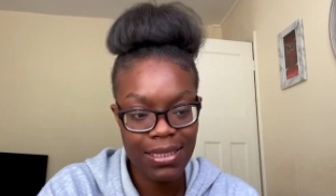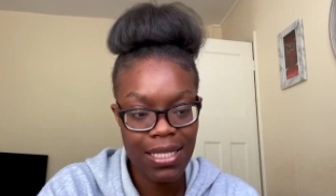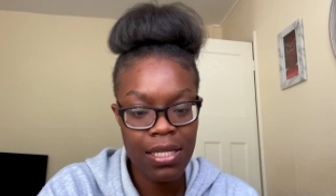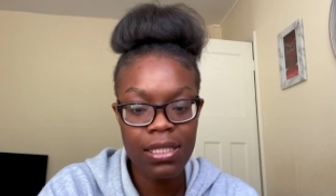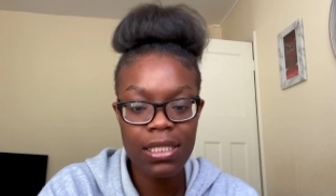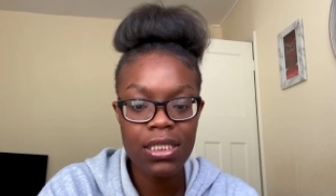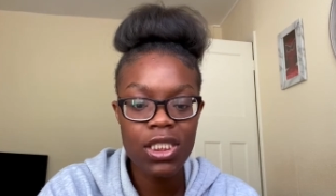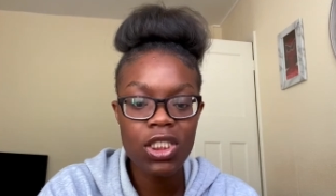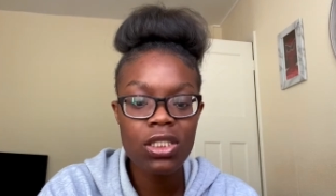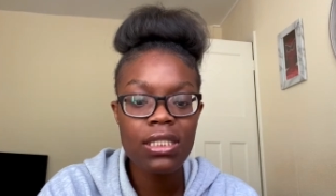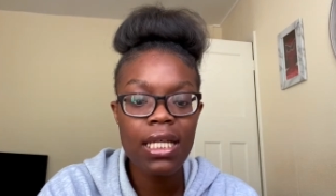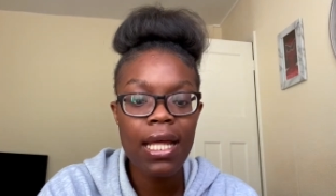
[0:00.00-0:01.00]
a
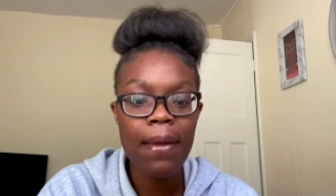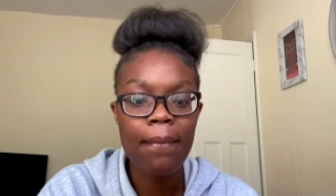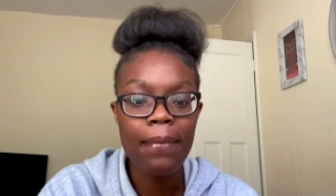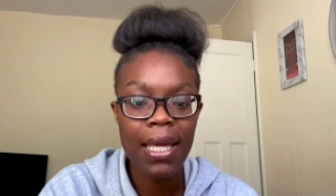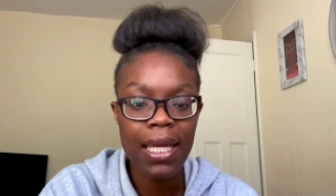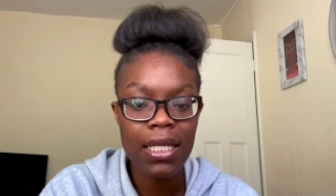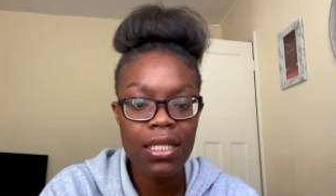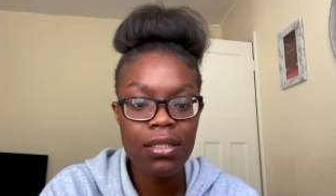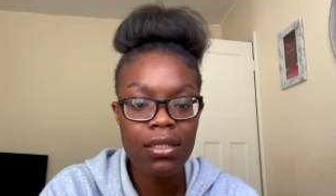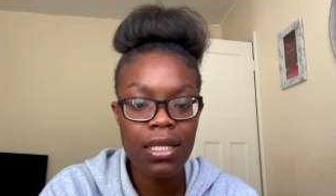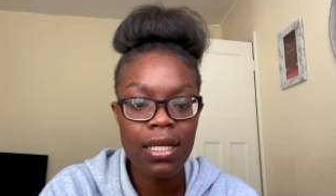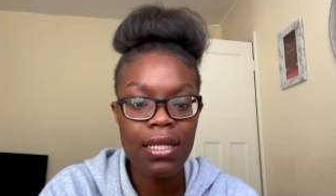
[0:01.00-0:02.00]
decision that I made,
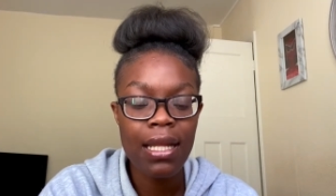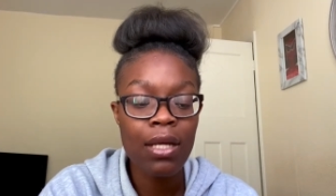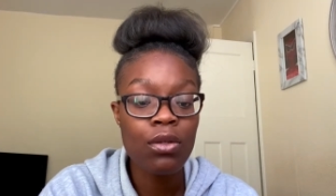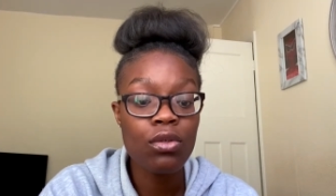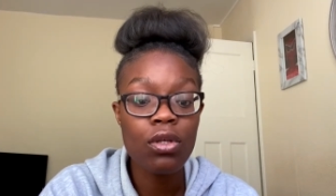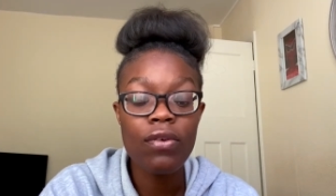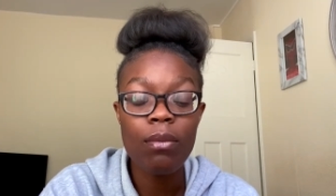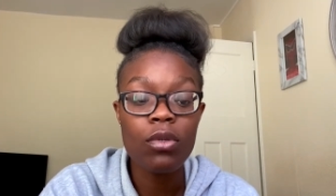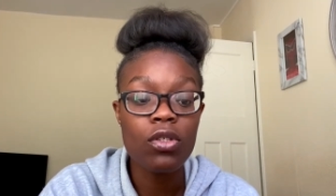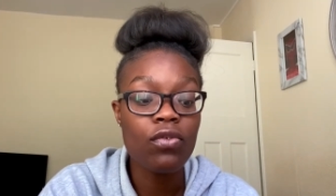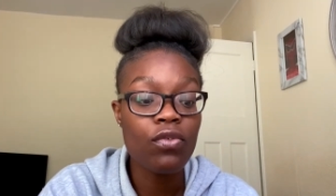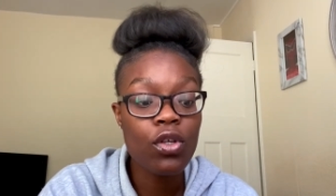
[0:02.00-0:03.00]
and I don't know if I'm
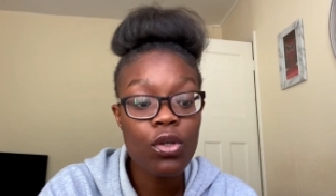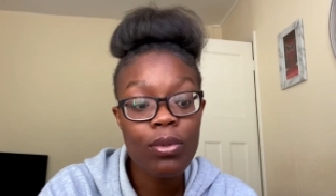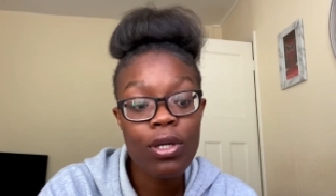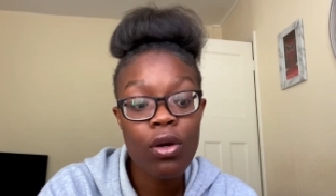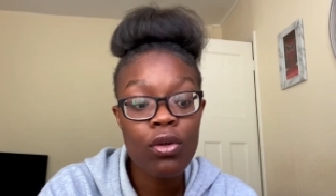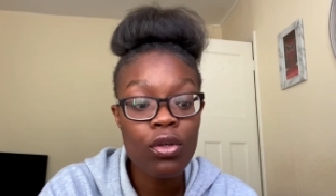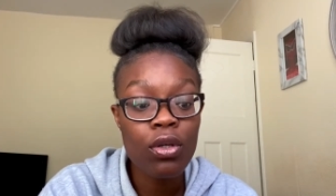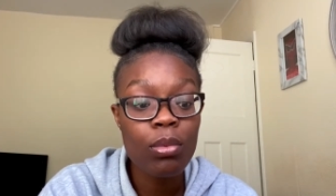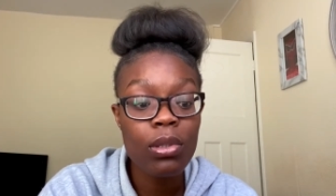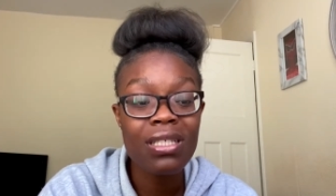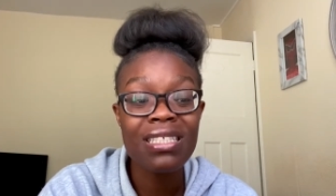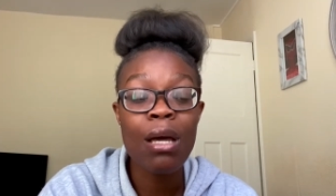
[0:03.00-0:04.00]
gonna follow it or not,
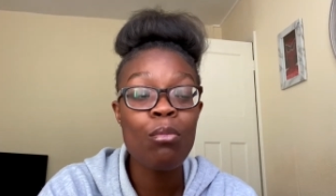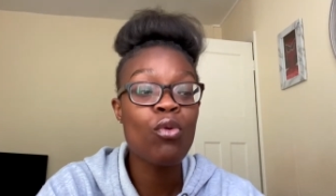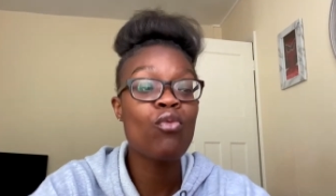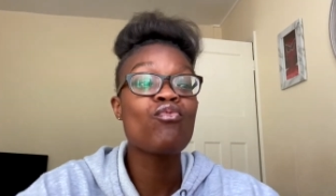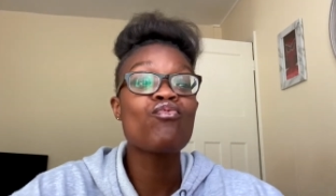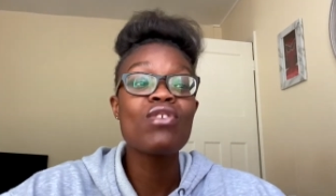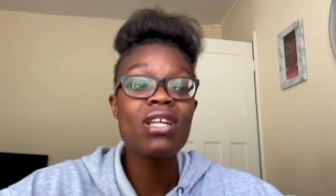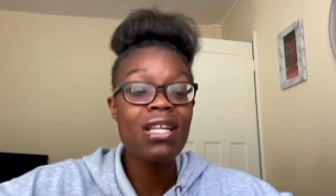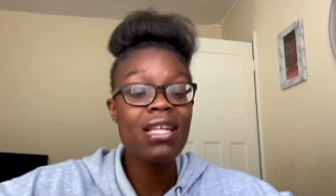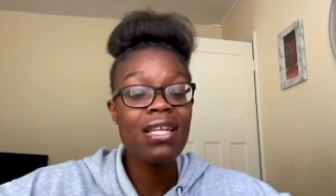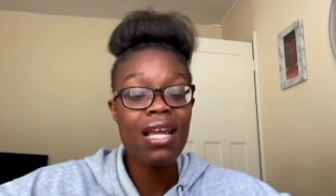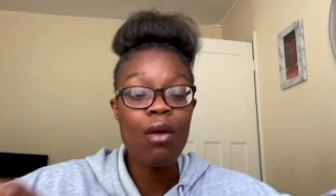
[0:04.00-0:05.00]
because I'm
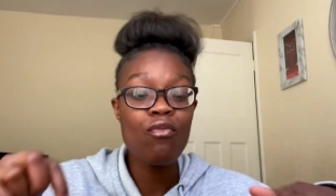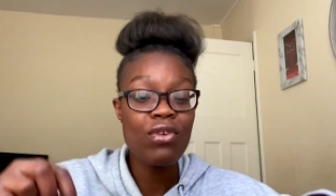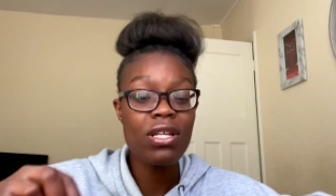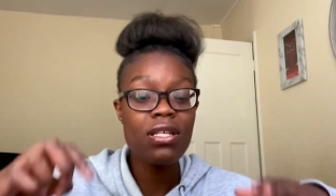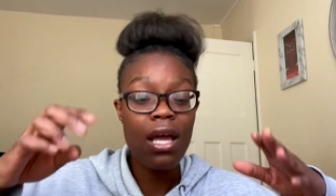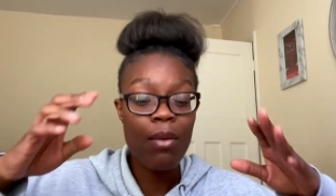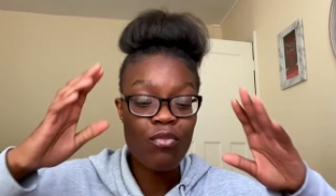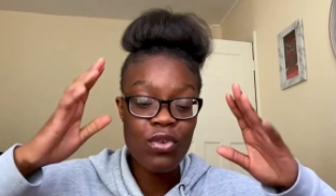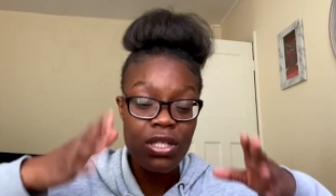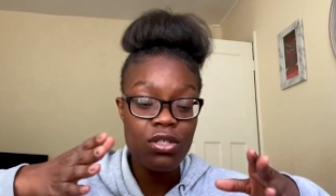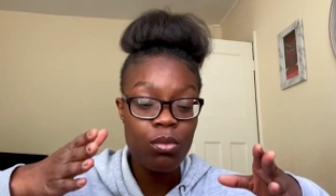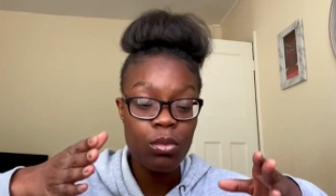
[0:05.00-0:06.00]

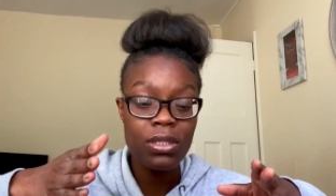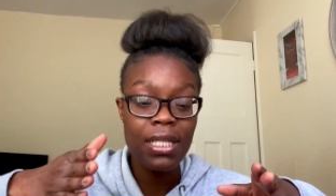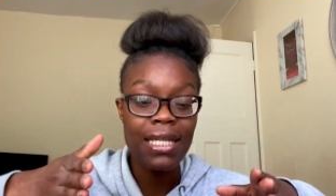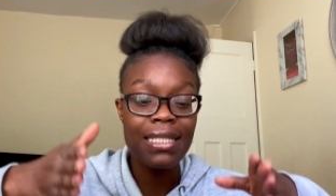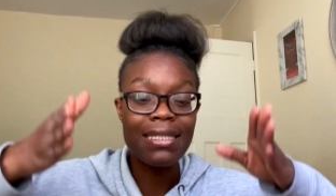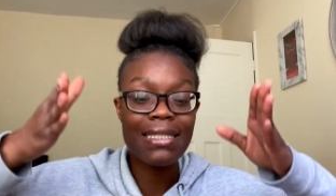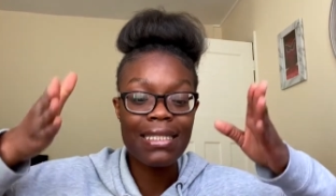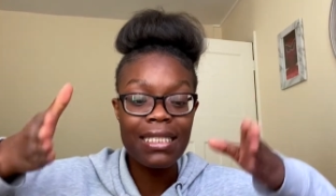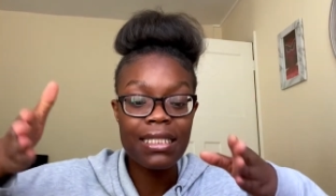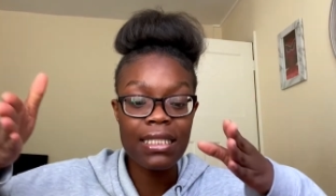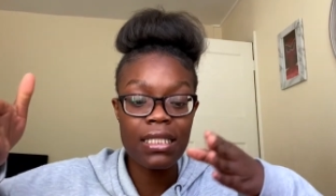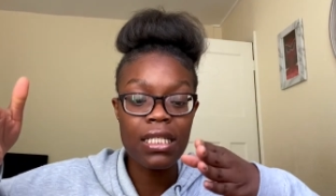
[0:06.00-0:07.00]
really someone that is
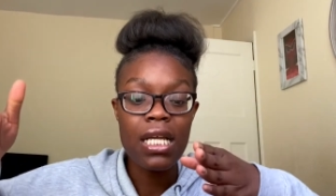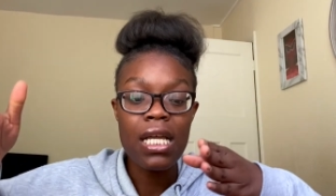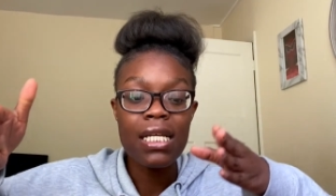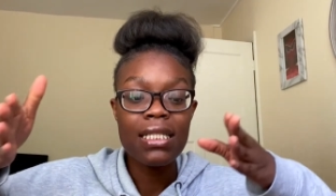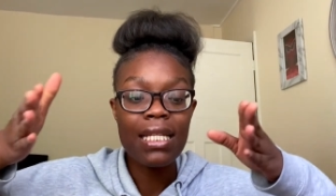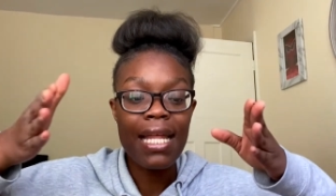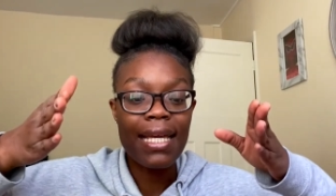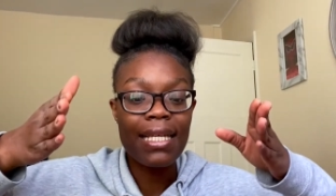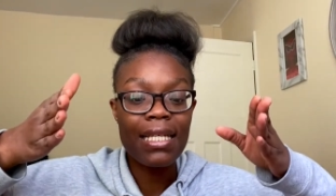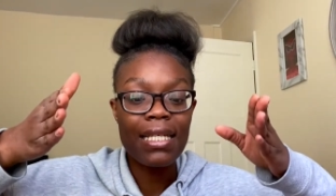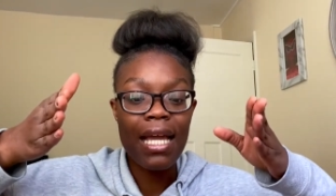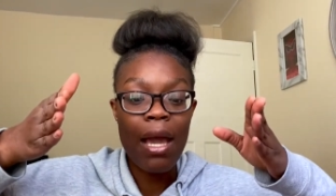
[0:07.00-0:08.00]
seasoned. Like
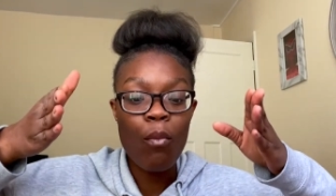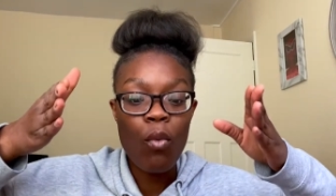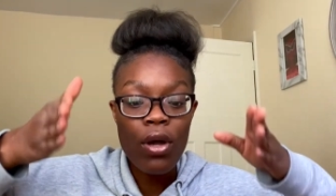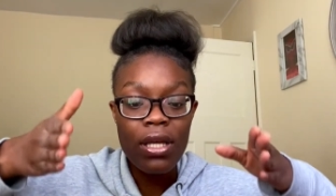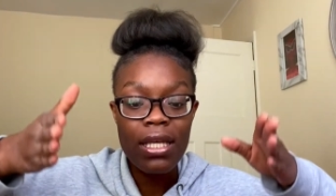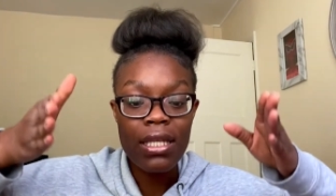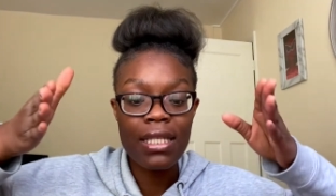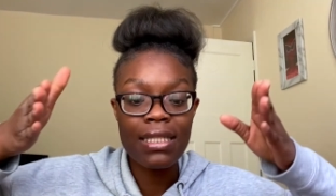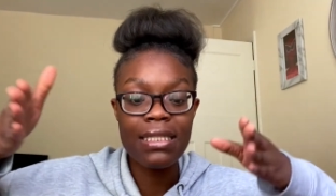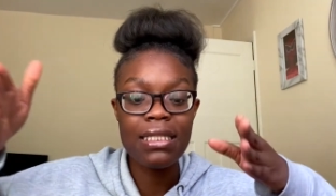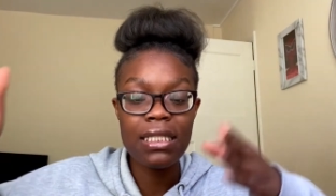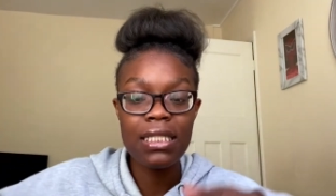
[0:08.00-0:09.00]
I'm working in
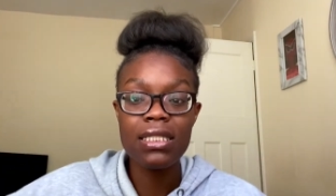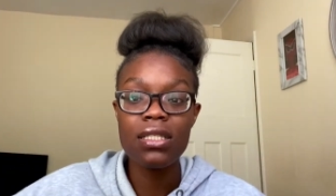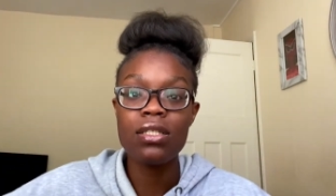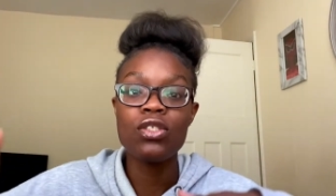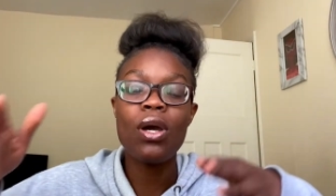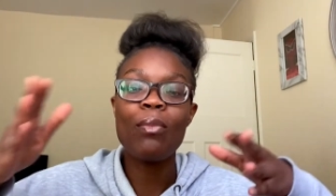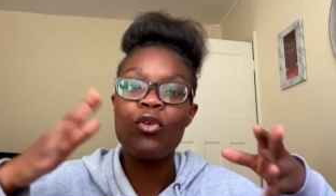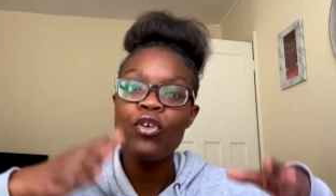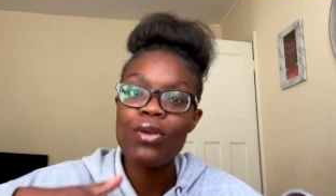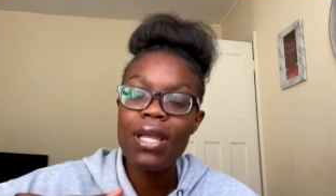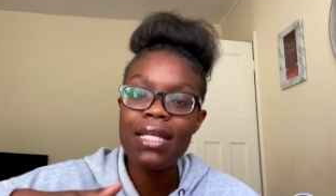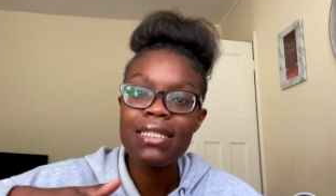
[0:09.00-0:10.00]
season, so I'm
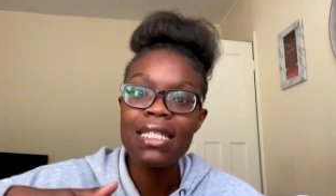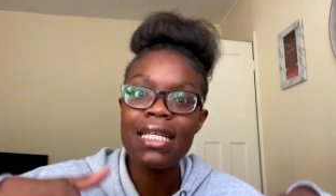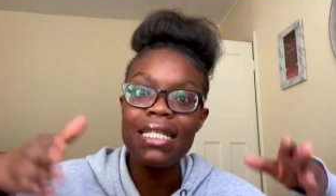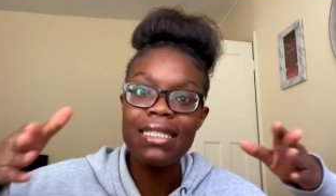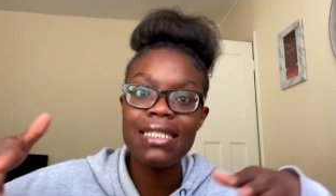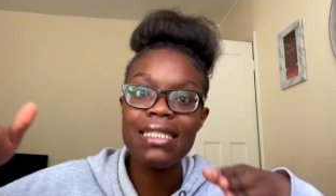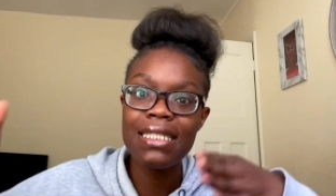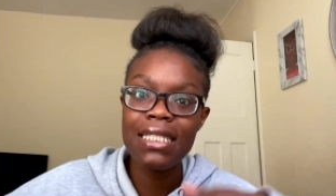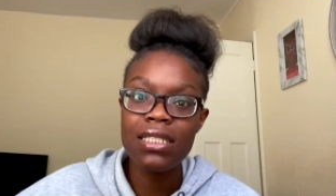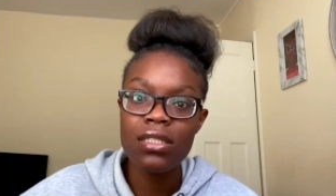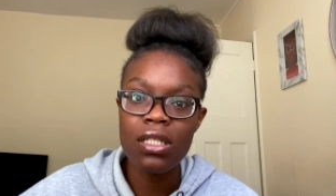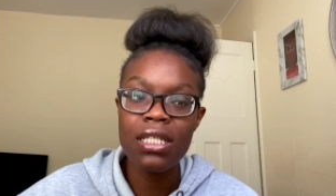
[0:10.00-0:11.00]
creating in
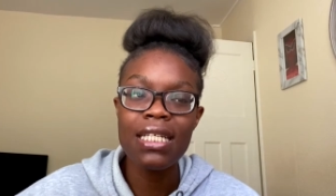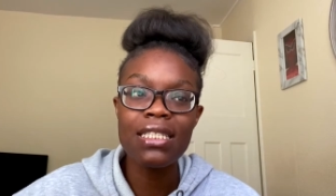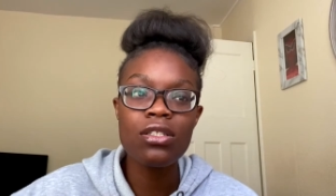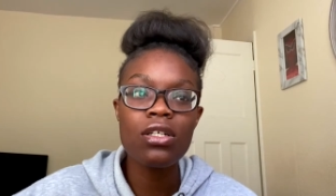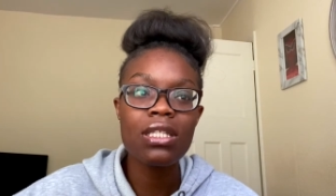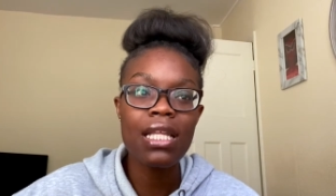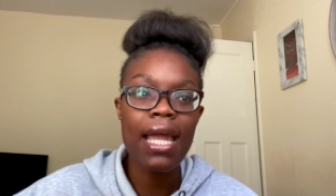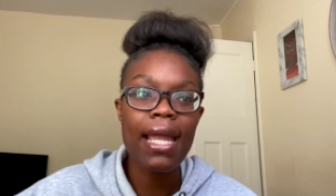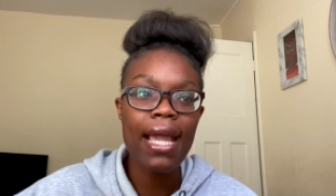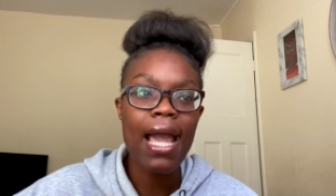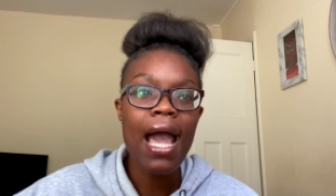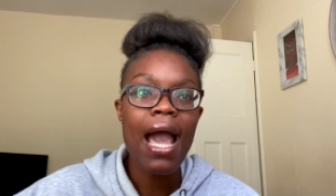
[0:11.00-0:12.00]
season. It's not like